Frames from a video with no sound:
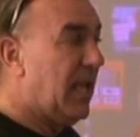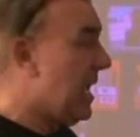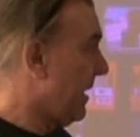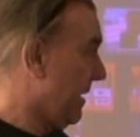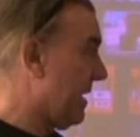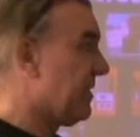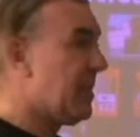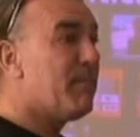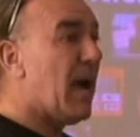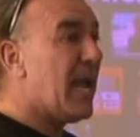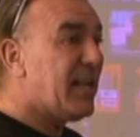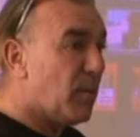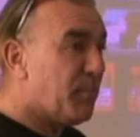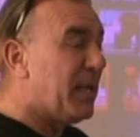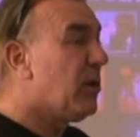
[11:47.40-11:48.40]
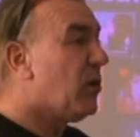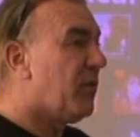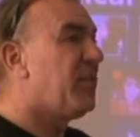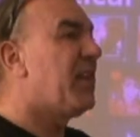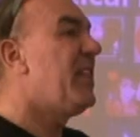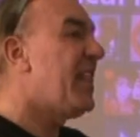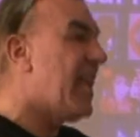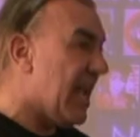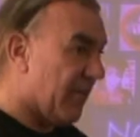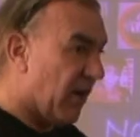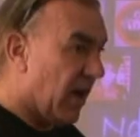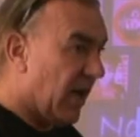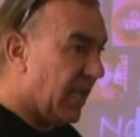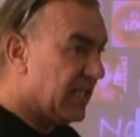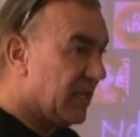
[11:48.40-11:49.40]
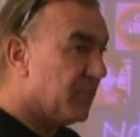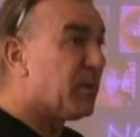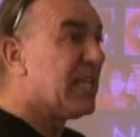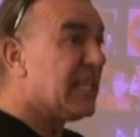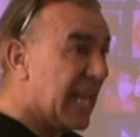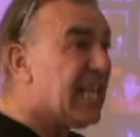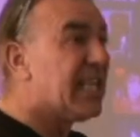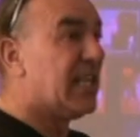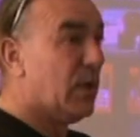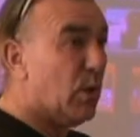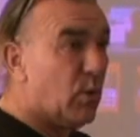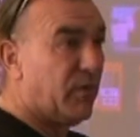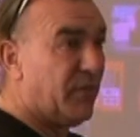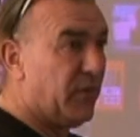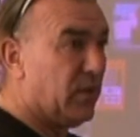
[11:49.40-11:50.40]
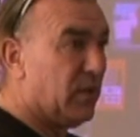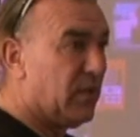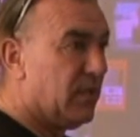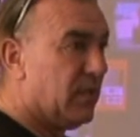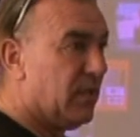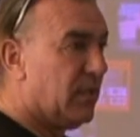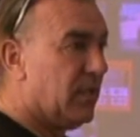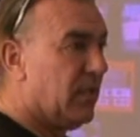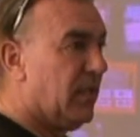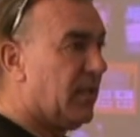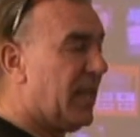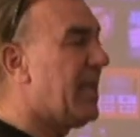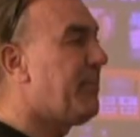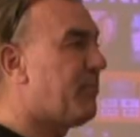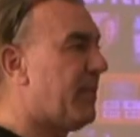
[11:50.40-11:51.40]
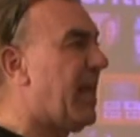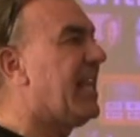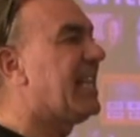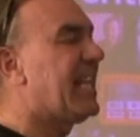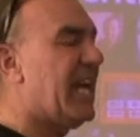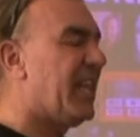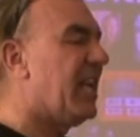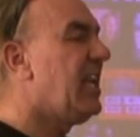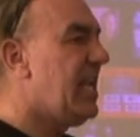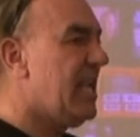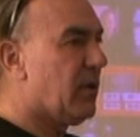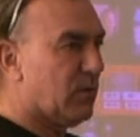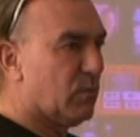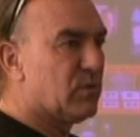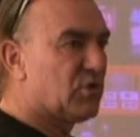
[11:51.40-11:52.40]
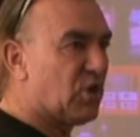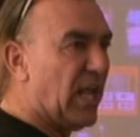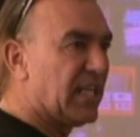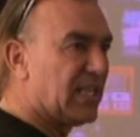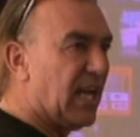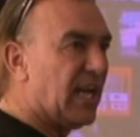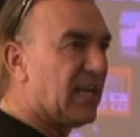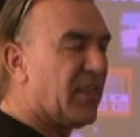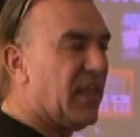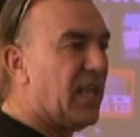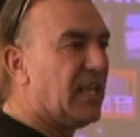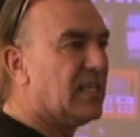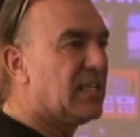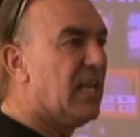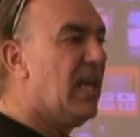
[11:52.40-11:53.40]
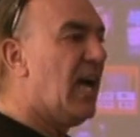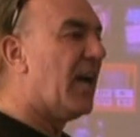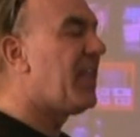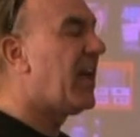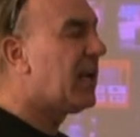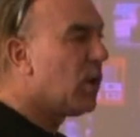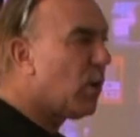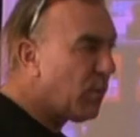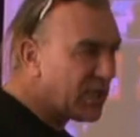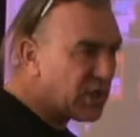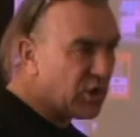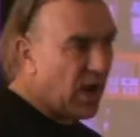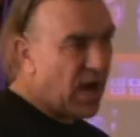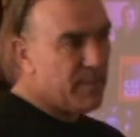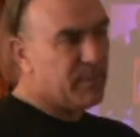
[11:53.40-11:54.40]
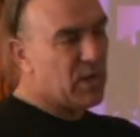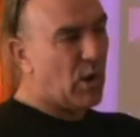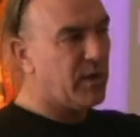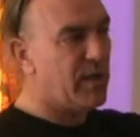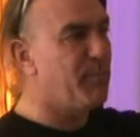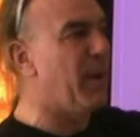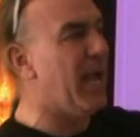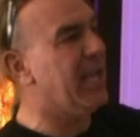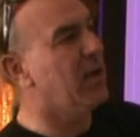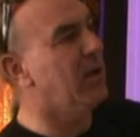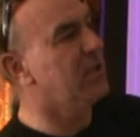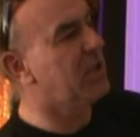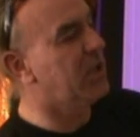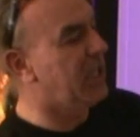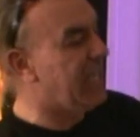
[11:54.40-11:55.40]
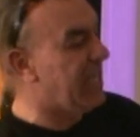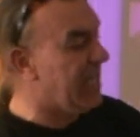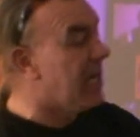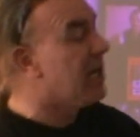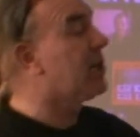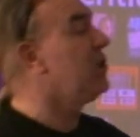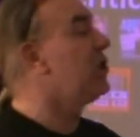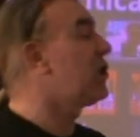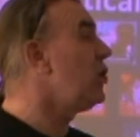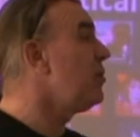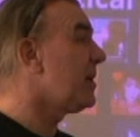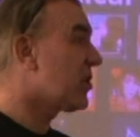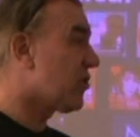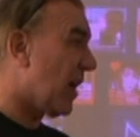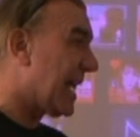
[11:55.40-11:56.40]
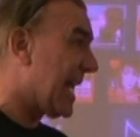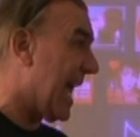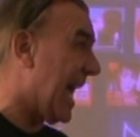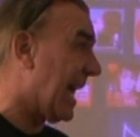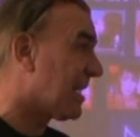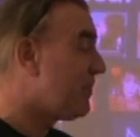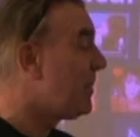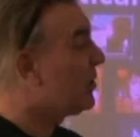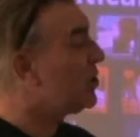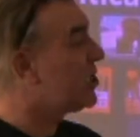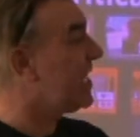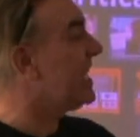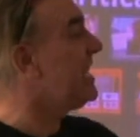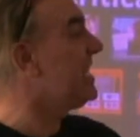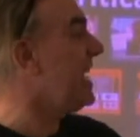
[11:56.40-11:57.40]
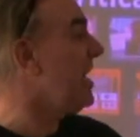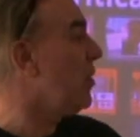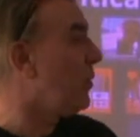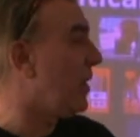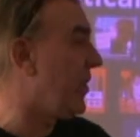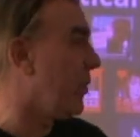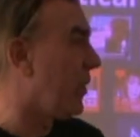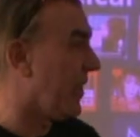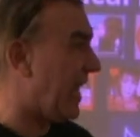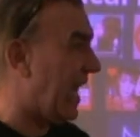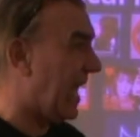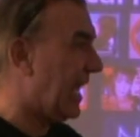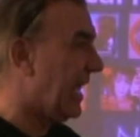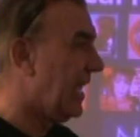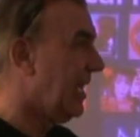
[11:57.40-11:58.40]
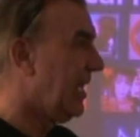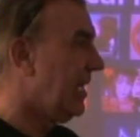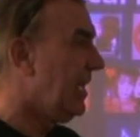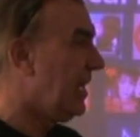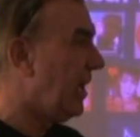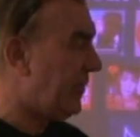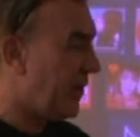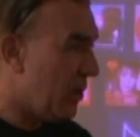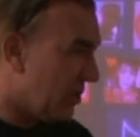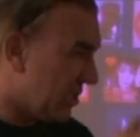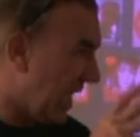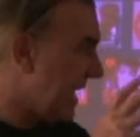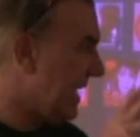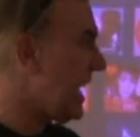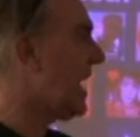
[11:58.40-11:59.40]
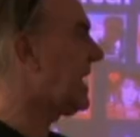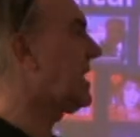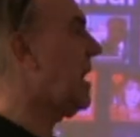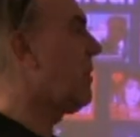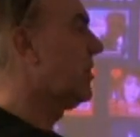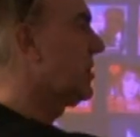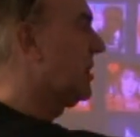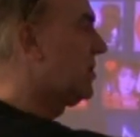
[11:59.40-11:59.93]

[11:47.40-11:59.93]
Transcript: It may not be lawful in their eyes, but it is lawful. They go down the legal track side of things, and they'll always try and knock you back onto the Consumer Credit Act because they can deal with you on that. If you say, yes, I want